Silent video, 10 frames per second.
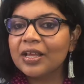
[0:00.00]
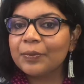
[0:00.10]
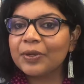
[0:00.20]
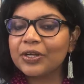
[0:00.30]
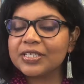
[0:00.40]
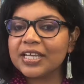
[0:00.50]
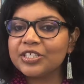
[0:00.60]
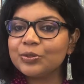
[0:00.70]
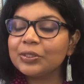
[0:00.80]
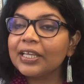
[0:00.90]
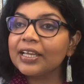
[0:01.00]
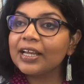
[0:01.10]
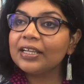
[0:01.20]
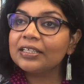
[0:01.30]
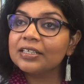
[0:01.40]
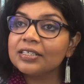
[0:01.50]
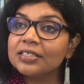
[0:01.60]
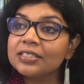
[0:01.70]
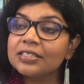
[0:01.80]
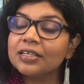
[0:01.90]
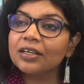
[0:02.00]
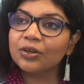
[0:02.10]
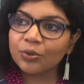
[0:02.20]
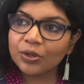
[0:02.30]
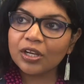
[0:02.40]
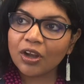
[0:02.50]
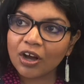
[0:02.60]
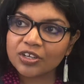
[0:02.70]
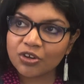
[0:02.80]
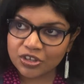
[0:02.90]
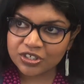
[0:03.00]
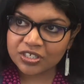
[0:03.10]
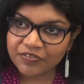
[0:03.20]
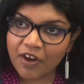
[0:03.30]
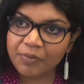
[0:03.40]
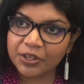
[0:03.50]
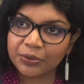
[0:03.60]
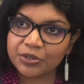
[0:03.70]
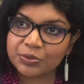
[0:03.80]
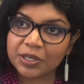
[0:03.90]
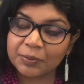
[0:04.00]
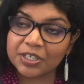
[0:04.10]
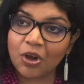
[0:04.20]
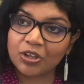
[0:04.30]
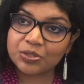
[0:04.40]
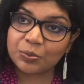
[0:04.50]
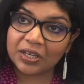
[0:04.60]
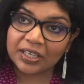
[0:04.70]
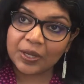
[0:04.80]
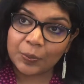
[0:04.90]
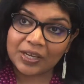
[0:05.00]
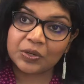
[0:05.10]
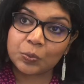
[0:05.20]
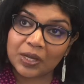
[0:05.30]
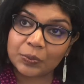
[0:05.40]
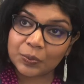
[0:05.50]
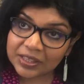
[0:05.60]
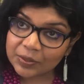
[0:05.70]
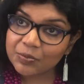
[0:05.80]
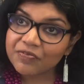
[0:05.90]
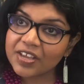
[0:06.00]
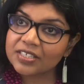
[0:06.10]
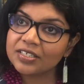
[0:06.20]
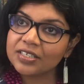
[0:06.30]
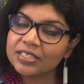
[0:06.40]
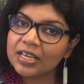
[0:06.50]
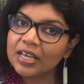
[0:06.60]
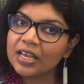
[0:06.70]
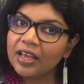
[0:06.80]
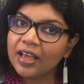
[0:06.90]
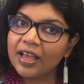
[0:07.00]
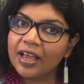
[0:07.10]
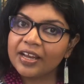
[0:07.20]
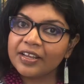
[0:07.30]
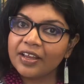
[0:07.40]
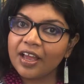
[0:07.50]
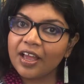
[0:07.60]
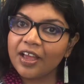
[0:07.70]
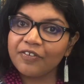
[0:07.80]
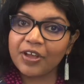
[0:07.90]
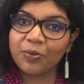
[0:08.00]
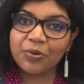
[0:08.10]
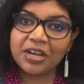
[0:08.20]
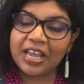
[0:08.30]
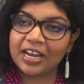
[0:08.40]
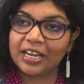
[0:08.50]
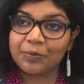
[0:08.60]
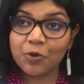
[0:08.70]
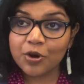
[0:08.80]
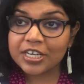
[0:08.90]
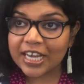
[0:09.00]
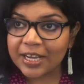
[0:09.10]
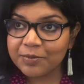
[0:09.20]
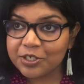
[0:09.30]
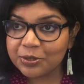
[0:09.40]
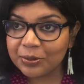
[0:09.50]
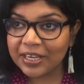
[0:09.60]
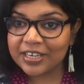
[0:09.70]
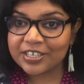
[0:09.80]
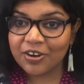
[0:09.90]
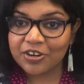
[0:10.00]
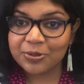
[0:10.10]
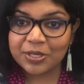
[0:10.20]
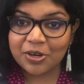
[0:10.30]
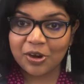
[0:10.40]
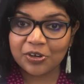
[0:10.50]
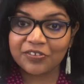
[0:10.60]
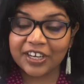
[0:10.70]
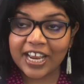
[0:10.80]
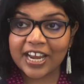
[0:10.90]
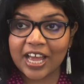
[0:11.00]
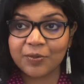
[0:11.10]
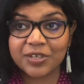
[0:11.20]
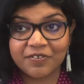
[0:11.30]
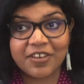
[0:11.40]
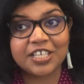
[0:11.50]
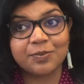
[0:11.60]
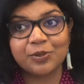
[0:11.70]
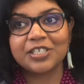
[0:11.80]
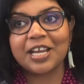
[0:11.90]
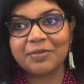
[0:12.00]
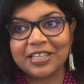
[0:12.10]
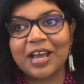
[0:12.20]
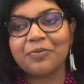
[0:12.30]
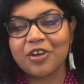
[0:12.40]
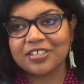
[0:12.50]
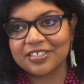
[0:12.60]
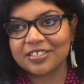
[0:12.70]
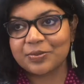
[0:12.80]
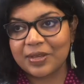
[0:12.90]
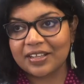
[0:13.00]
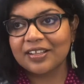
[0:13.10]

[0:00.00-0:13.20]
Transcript: because i do think i learned a whole lot not just from the coursework but also working one on one with the professors and if i only had like more time to do it or do it all over again i would invest more time in that process as well